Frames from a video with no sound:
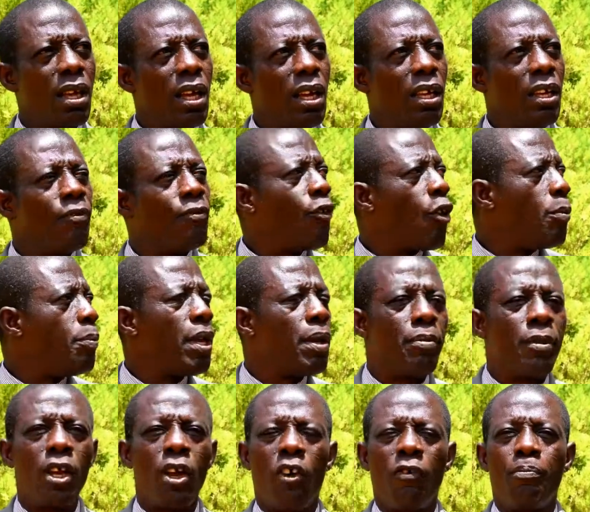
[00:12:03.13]
informing
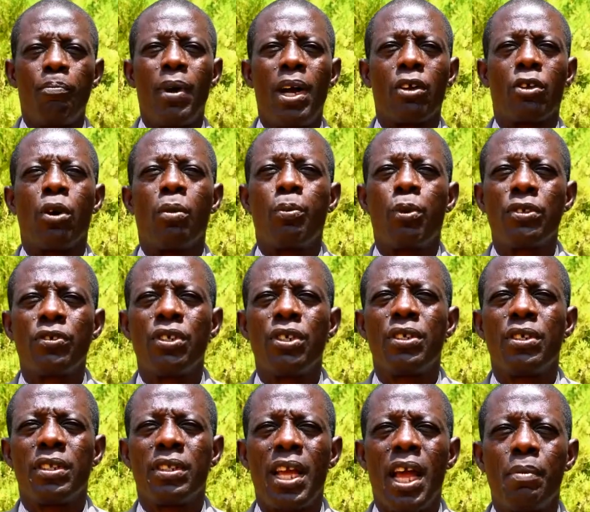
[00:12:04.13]
me of my
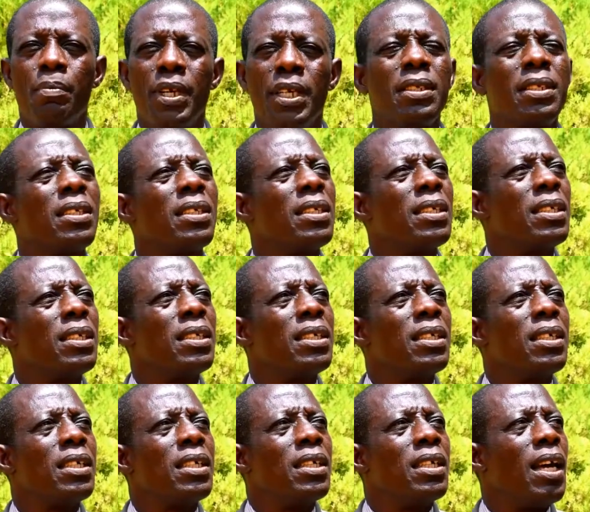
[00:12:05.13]
compulsory retirement,
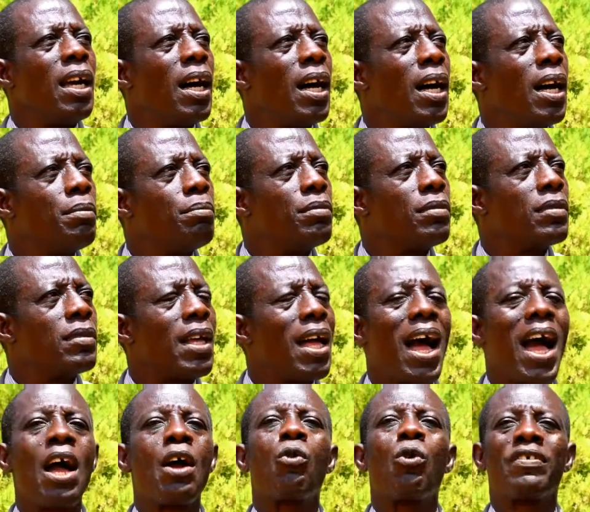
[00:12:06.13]

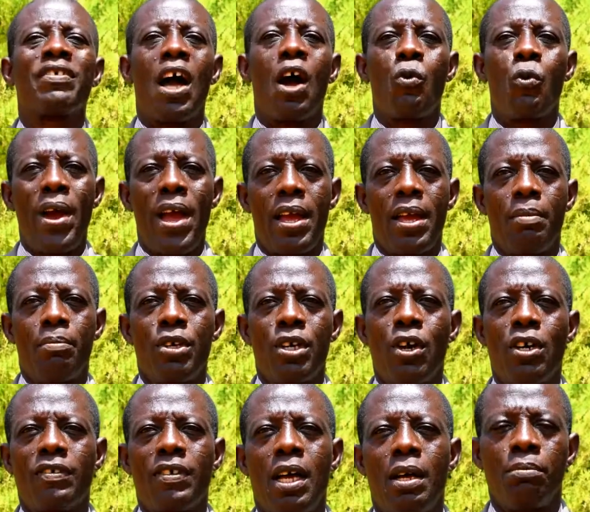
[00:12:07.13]
I was aware
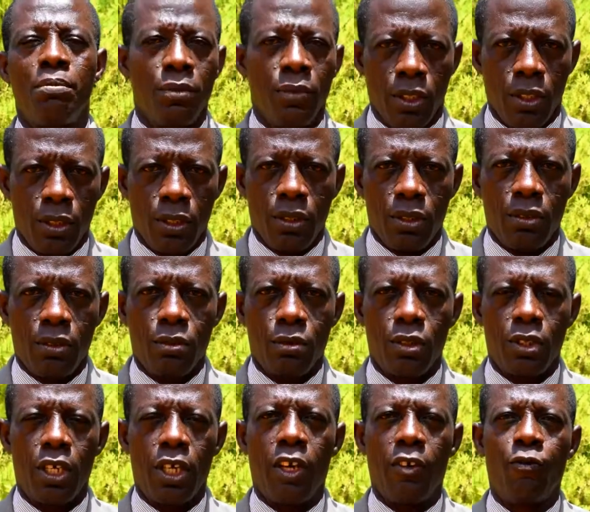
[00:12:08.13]
because
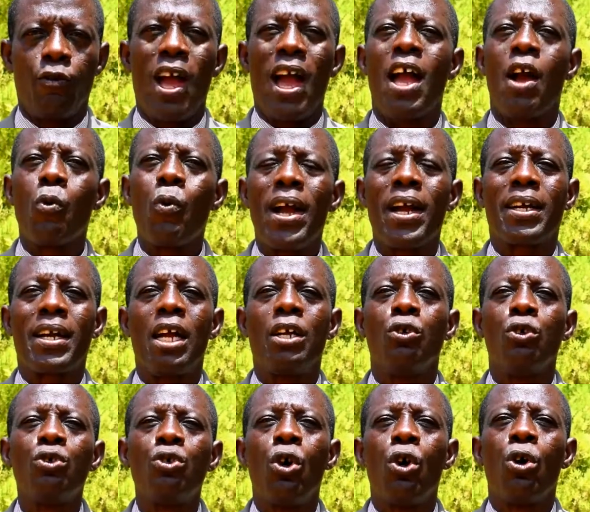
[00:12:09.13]
if you are a worker,
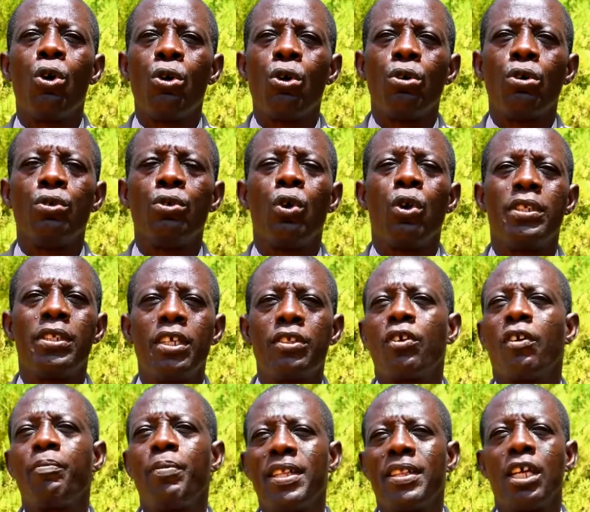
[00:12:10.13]
you know your date
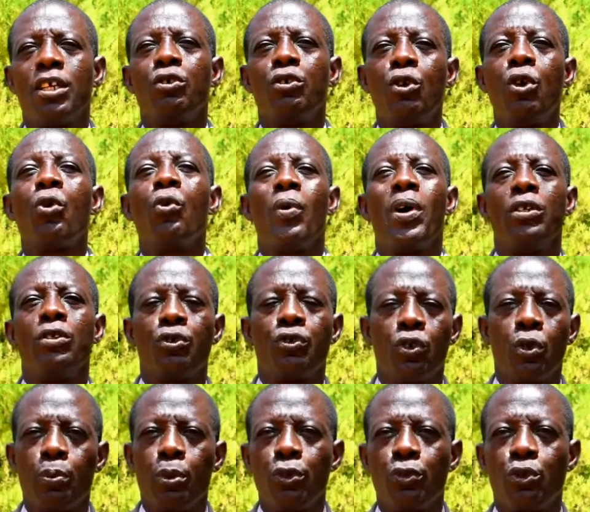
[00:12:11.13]
of birth and you know when you're
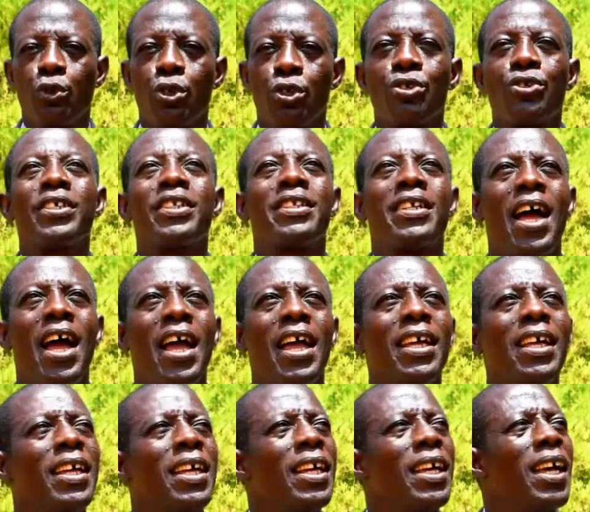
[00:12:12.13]
supposed to retire.
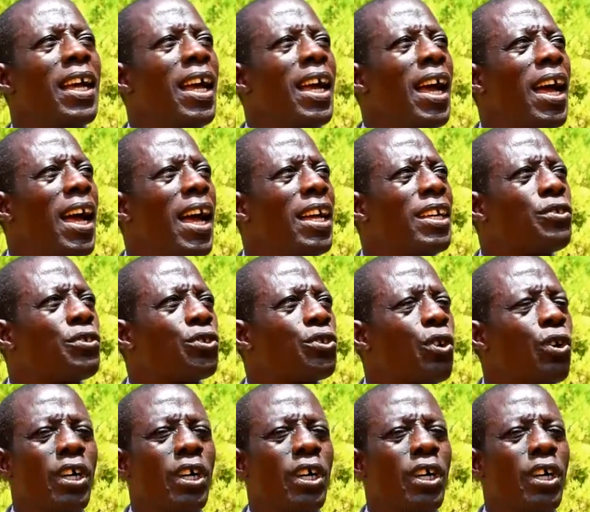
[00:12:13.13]
And so